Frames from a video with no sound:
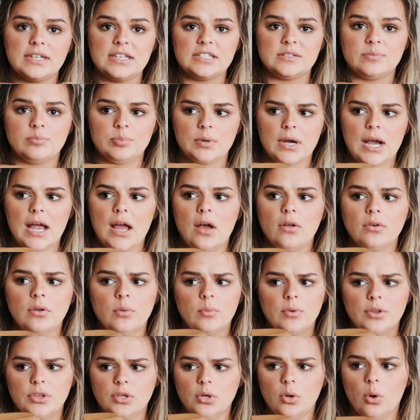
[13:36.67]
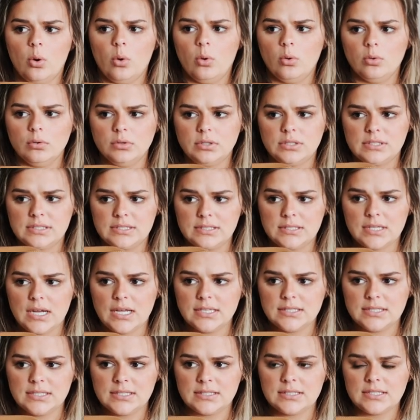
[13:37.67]
It's brown with gold
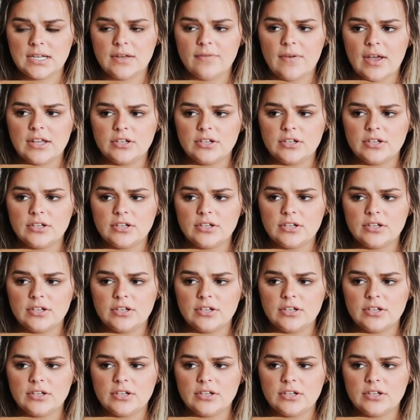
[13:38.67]
studs and stuff.